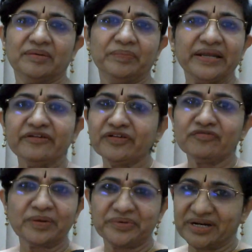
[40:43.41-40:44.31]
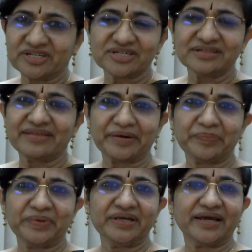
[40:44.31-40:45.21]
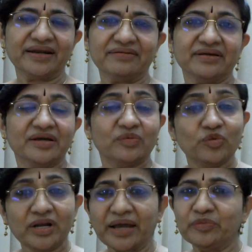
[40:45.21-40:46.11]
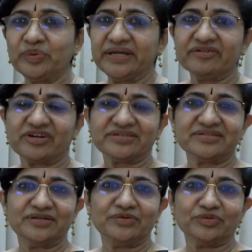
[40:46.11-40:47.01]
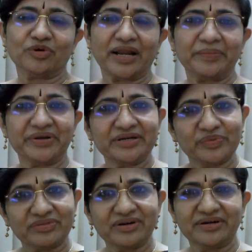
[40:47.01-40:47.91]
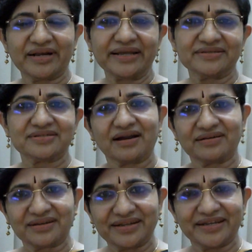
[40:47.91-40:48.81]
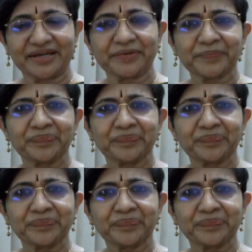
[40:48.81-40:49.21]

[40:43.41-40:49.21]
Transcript: benefit from traditional therapy, and would I be interested to collaborate with her and start a clinic.